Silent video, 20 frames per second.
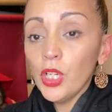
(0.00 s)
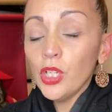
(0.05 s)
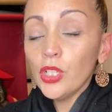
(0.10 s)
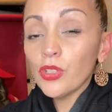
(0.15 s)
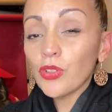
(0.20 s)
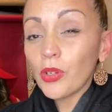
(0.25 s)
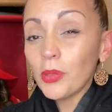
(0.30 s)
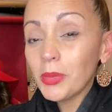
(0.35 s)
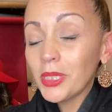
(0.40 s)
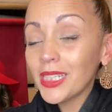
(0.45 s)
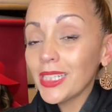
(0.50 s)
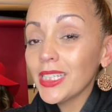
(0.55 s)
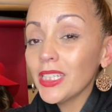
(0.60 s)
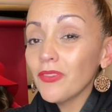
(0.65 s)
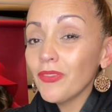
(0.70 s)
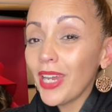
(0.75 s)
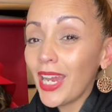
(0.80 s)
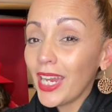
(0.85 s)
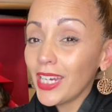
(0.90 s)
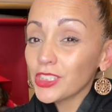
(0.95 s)
So I'm gonna
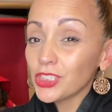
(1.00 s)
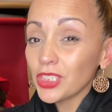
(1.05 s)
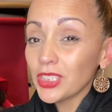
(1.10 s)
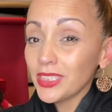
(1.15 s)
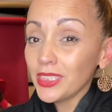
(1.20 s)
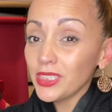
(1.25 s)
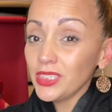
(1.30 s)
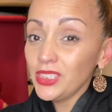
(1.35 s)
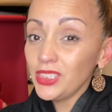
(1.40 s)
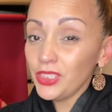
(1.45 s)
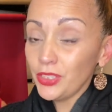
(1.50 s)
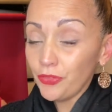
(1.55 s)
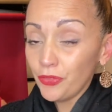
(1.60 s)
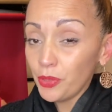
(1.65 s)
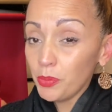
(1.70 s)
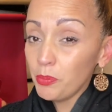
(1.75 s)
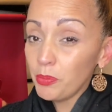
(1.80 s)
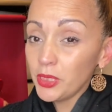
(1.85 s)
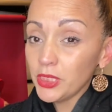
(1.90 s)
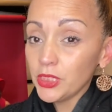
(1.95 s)
give Ashley a
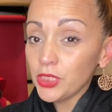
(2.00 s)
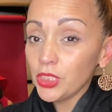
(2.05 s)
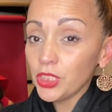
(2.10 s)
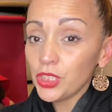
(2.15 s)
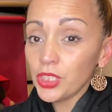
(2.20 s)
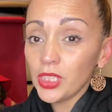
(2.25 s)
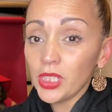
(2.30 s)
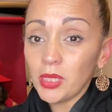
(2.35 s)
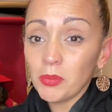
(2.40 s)
different position.